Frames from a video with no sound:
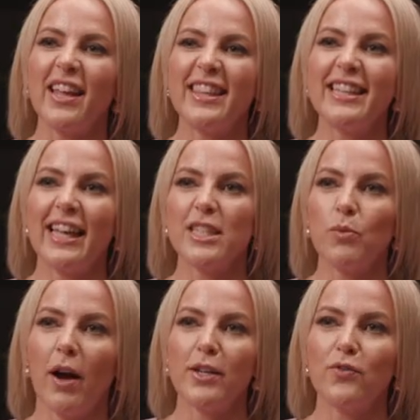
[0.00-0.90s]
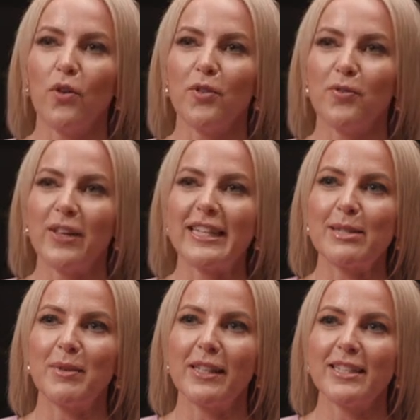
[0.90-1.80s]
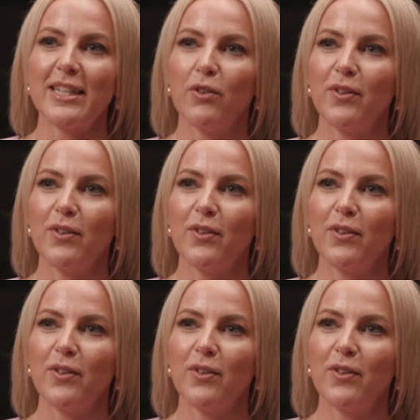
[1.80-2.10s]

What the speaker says: And I think that's why you've got the flexibility.